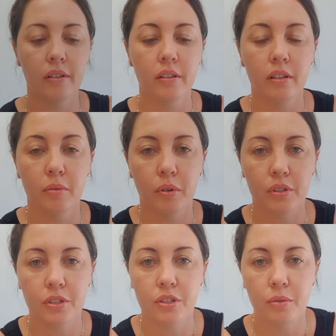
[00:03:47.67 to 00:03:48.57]
you want to
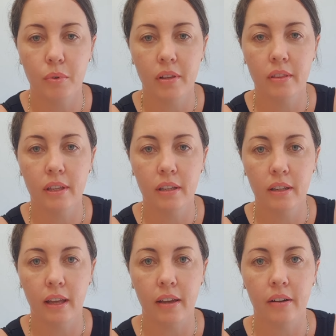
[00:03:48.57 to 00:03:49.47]
do one thin
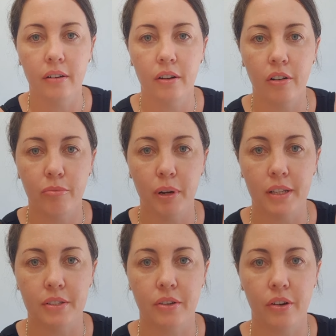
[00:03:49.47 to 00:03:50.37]
layer of base
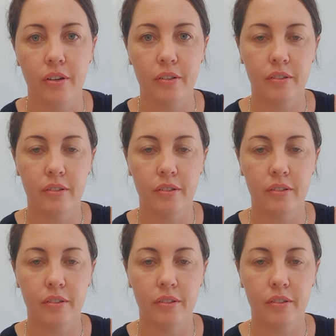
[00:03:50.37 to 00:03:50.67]
coat.